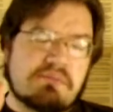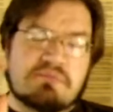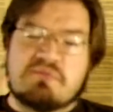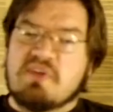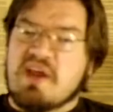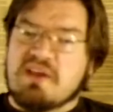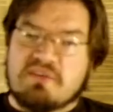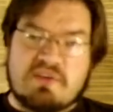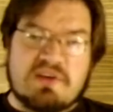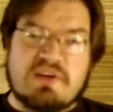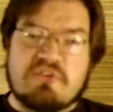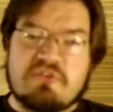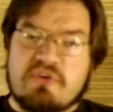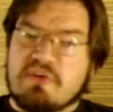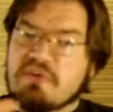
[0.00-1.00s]
And like I
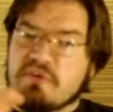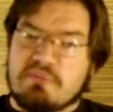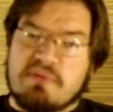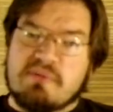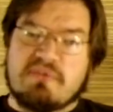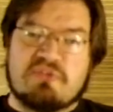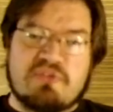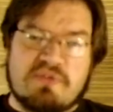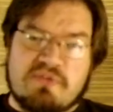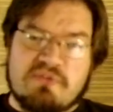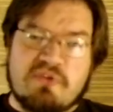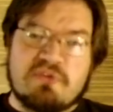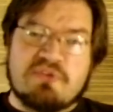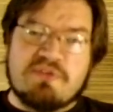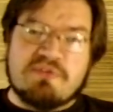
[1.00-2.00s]
said, you'll probably see the
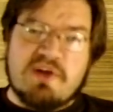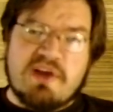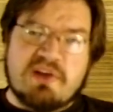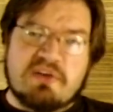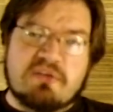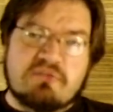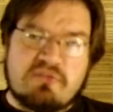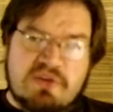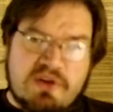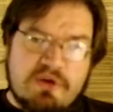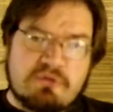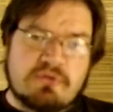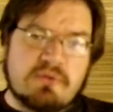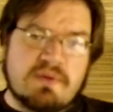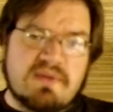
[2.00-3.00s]
first ever edited video
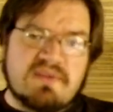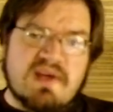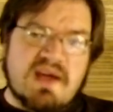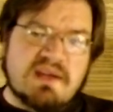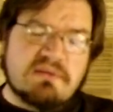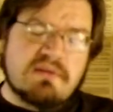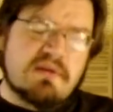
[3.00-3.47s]
doing that.